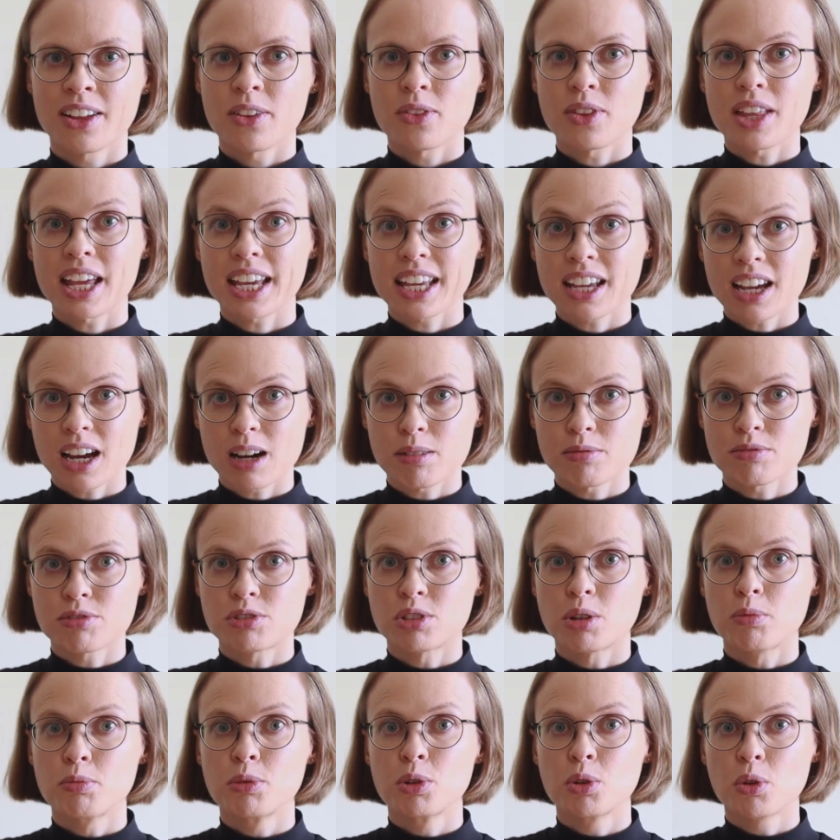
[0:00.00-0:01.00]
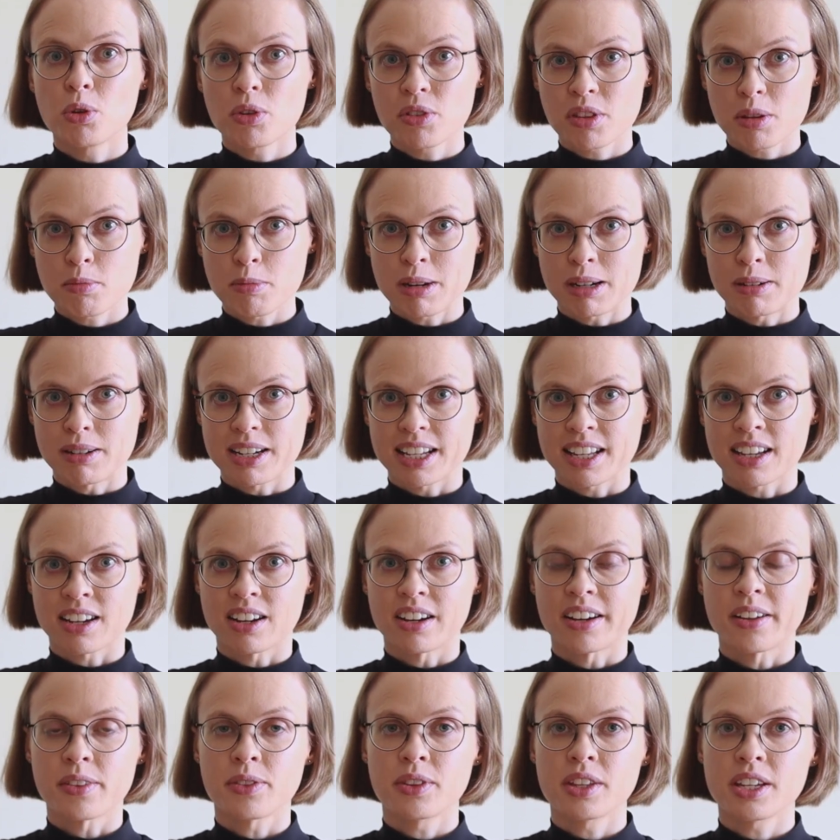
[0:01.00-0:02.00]
They come from North
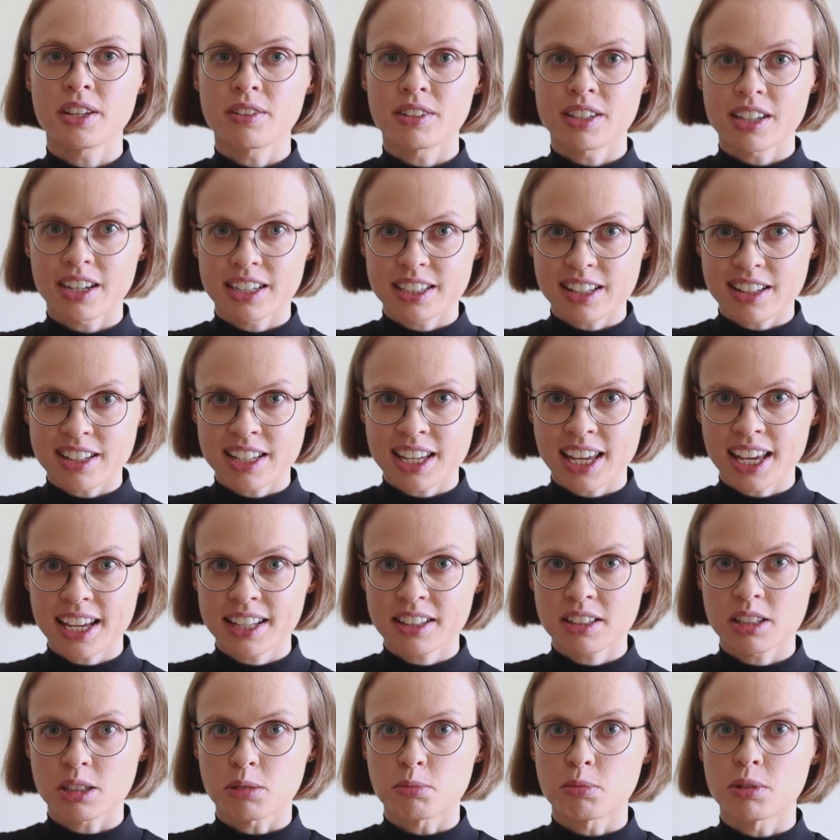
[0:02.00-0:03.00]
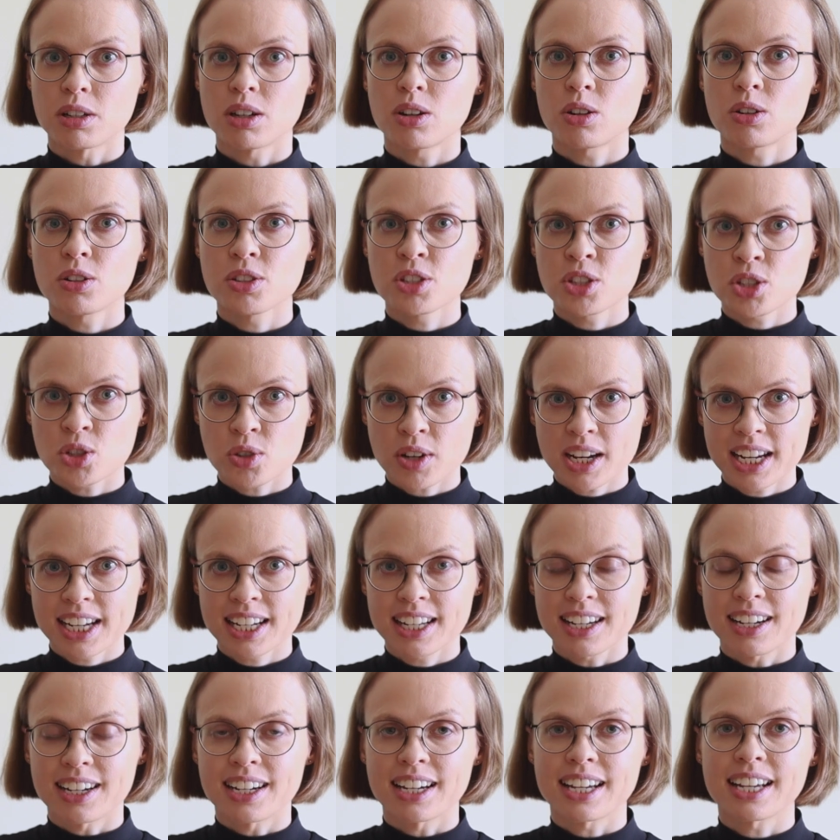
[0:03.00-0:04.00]
America, the United Kingdom,
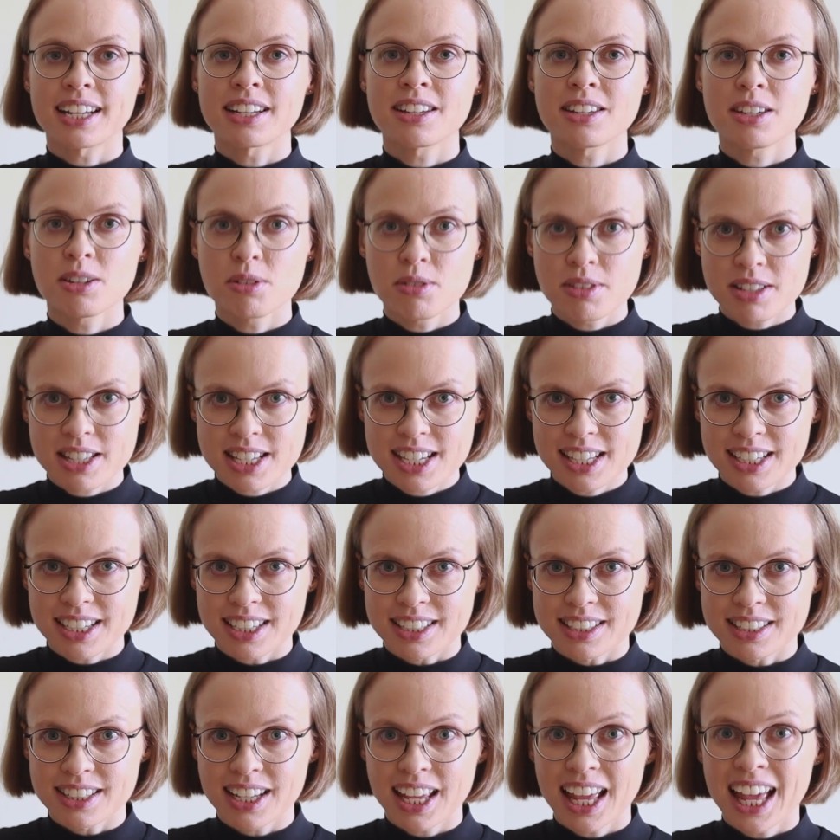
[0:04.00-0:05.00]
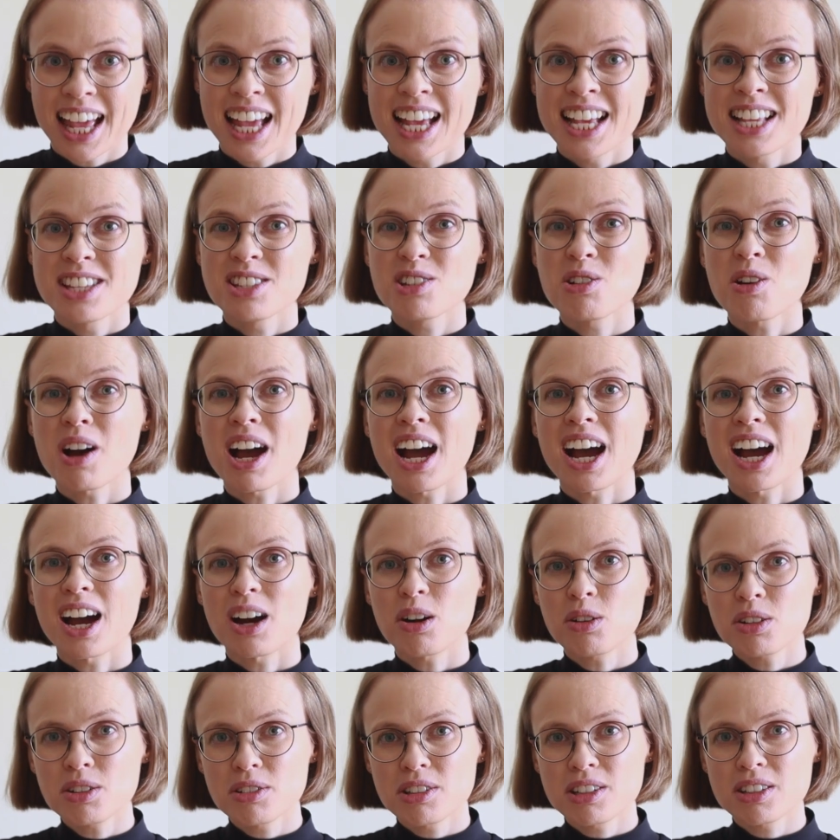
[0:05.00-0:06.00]
Australia, and New Zealand. So
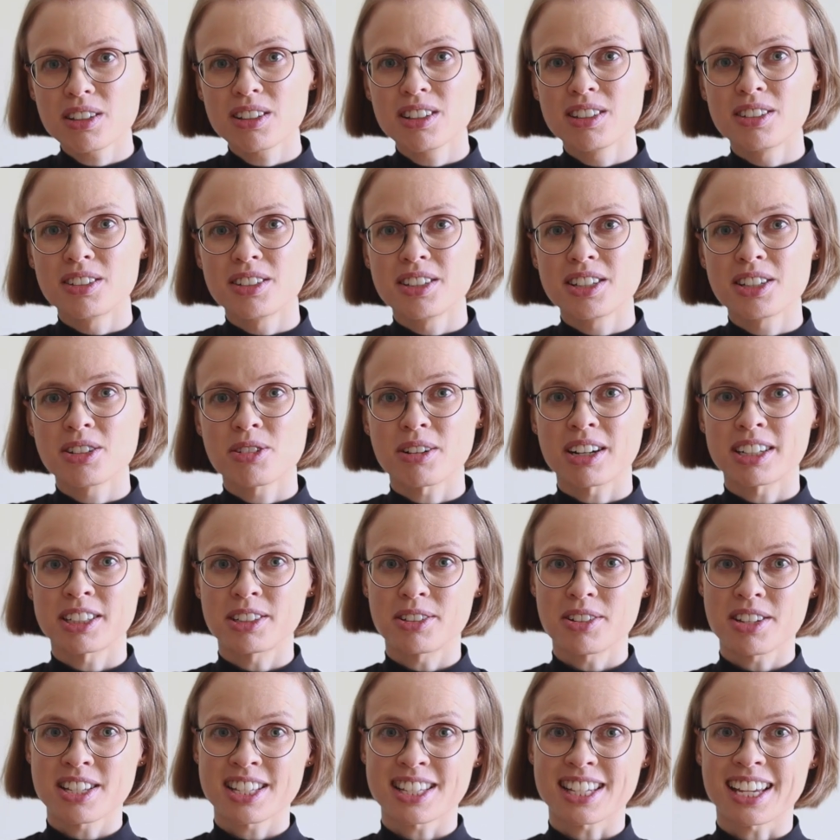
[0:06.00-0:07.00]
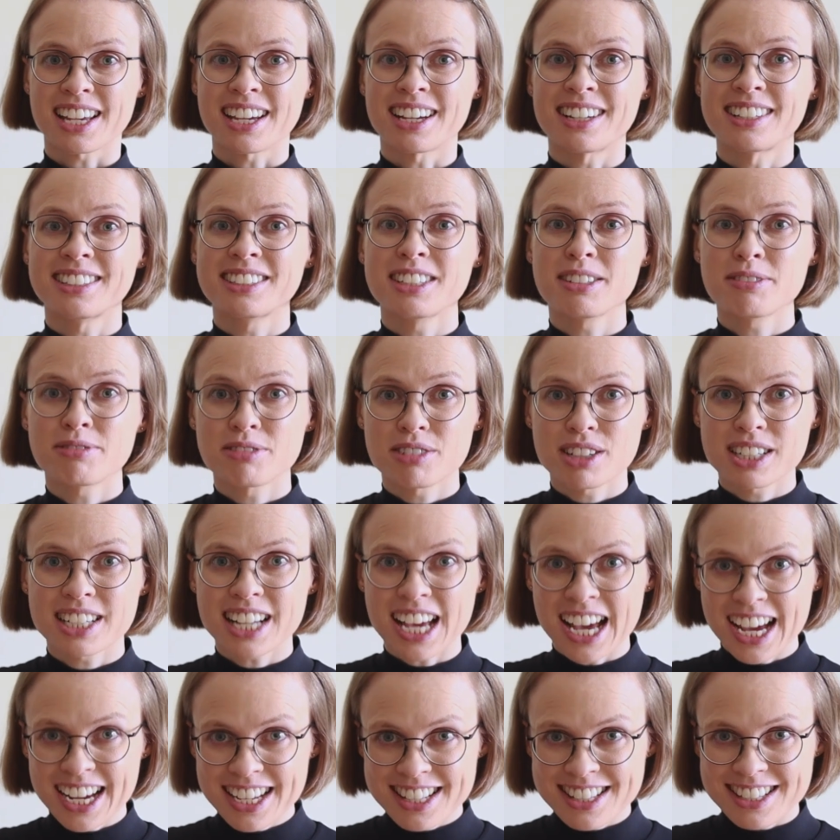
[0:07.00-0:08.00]
how do you learn to understand different
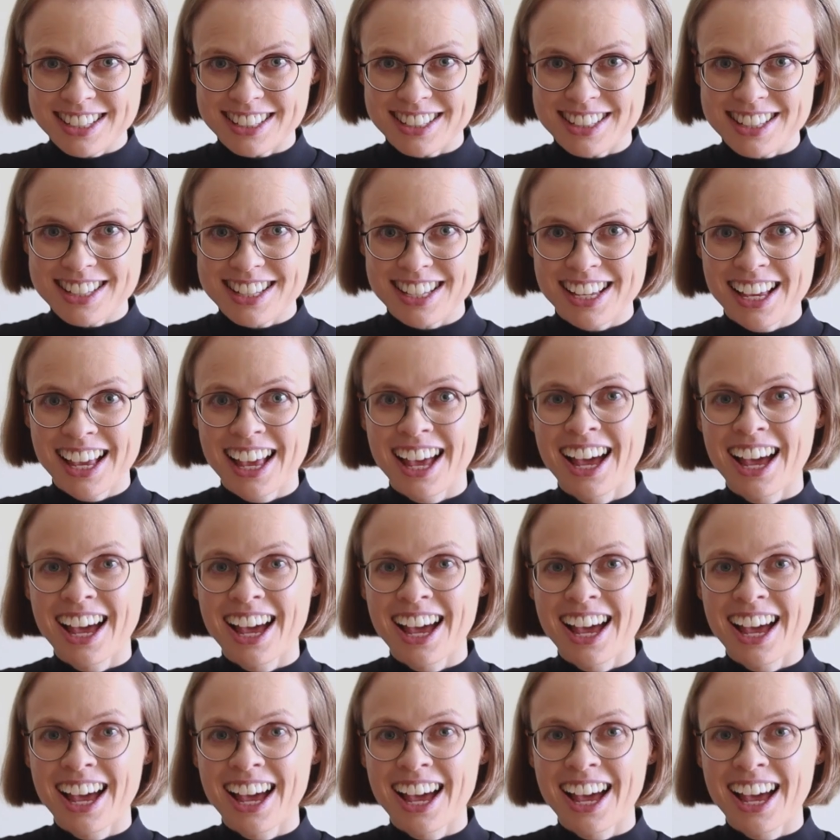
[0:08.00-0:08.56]
accents?